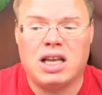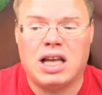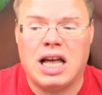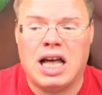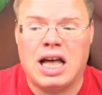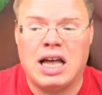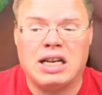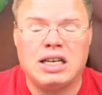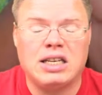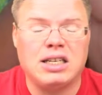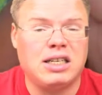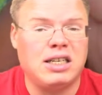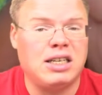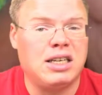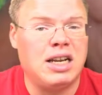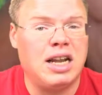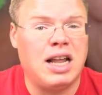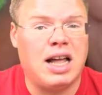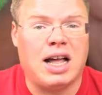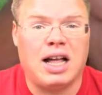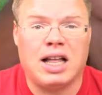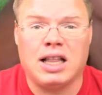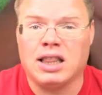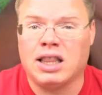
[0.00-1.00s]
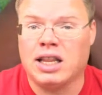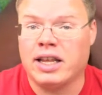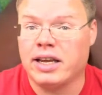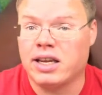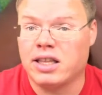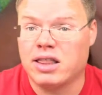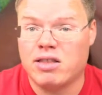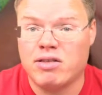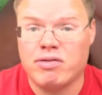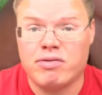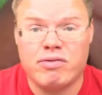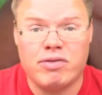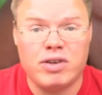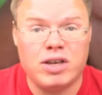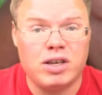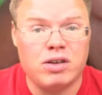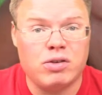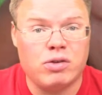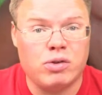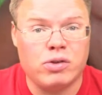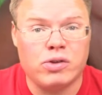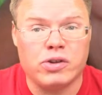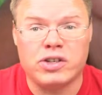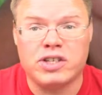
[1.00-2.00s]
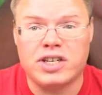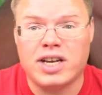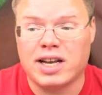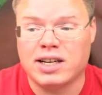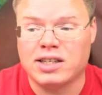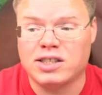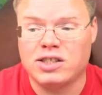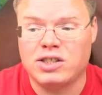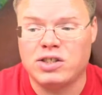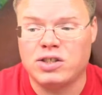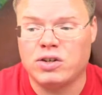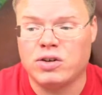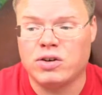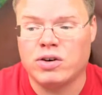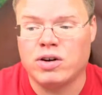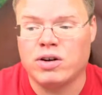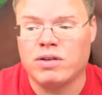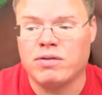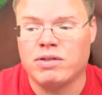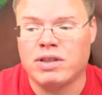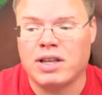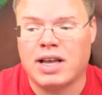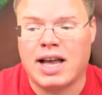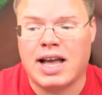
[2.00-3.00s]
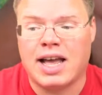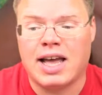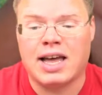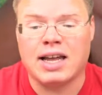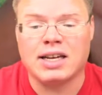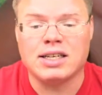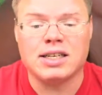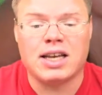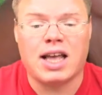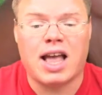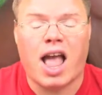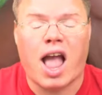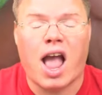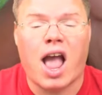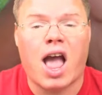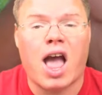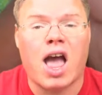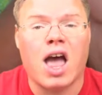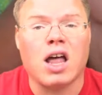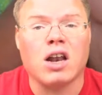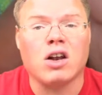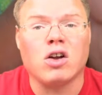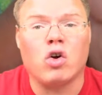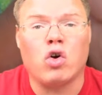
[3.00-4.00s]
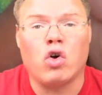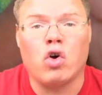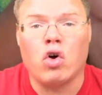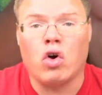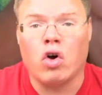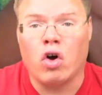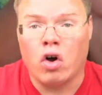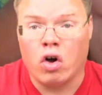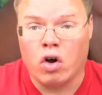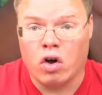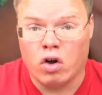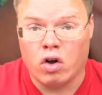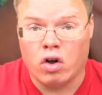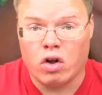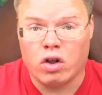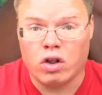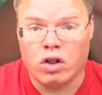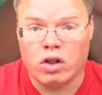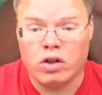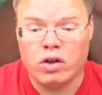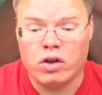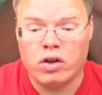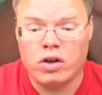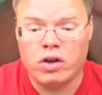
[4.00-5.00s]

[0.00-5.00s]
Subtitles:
I did not like the feel, the texture of that at all.